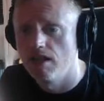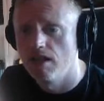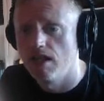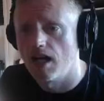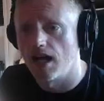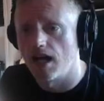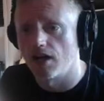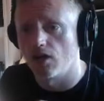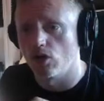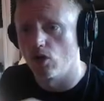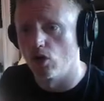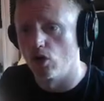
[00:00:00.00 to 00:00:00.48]

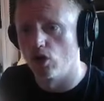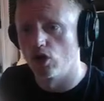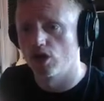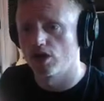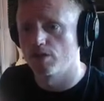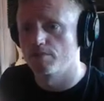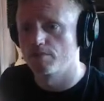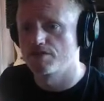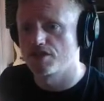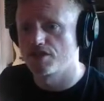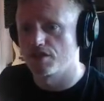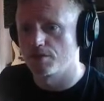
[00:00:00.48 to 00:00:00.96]
And all
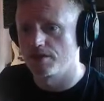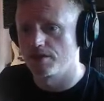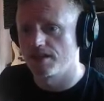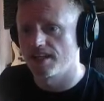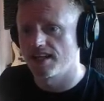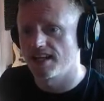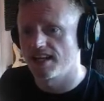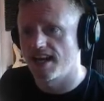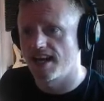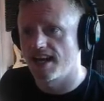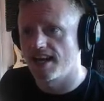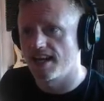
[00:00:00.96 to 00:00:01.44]
I'm doing
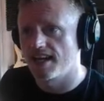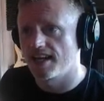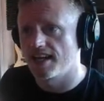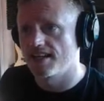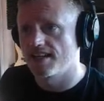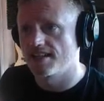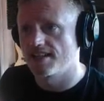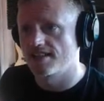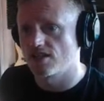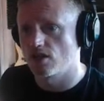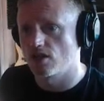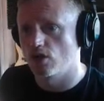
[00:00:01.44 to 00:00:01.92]
here
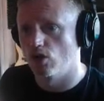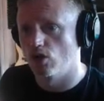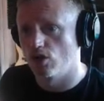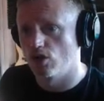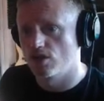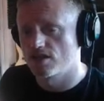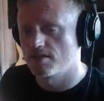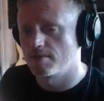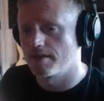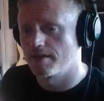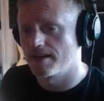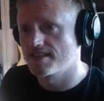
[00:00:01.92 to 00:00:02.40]
is
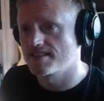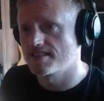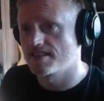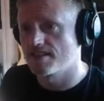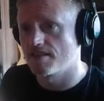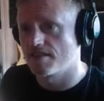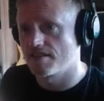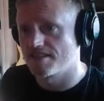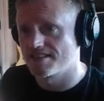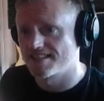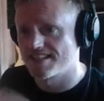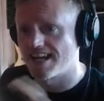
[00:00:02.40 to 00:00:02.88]

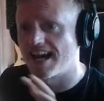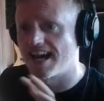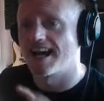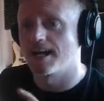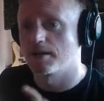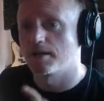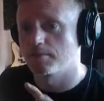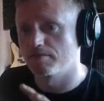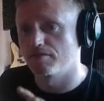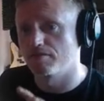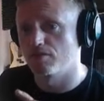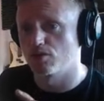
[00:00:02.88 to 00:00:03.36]
automating the
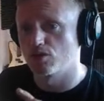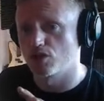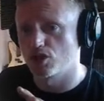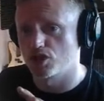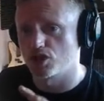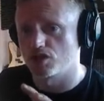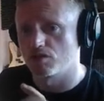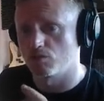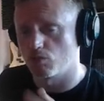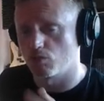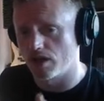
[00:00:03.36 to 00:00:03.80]
time function,